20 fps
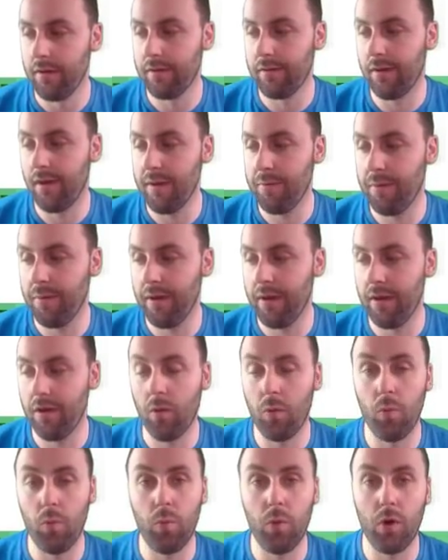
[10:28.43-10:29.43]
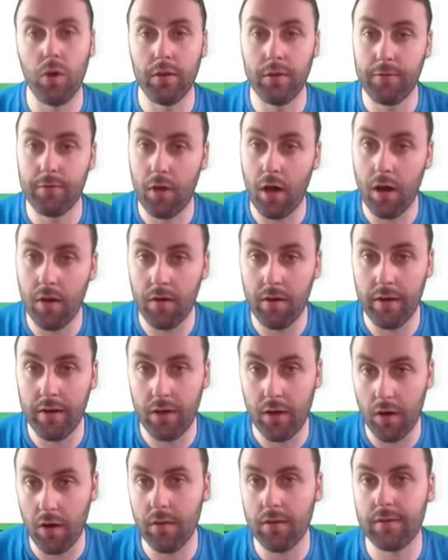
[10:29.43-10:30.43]
type in what you've currently
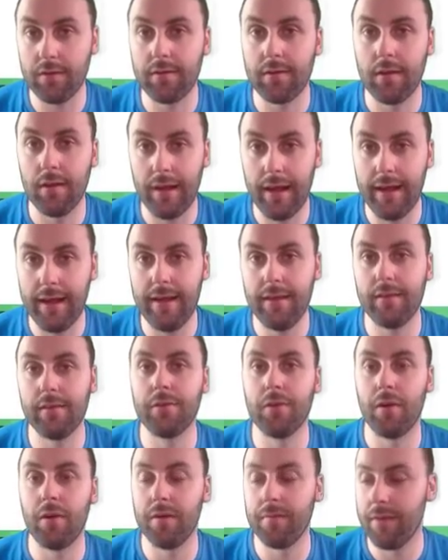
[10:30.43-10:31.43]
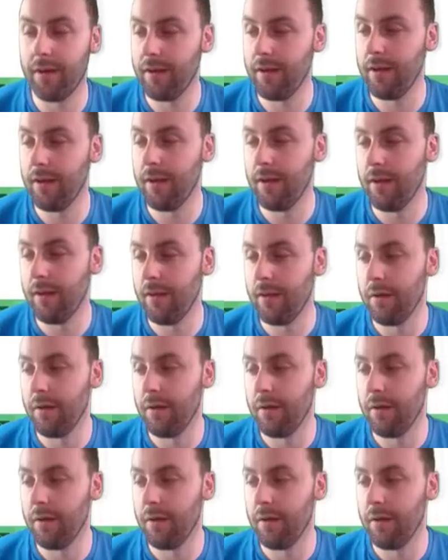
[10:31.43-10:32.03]
got laid of your own money,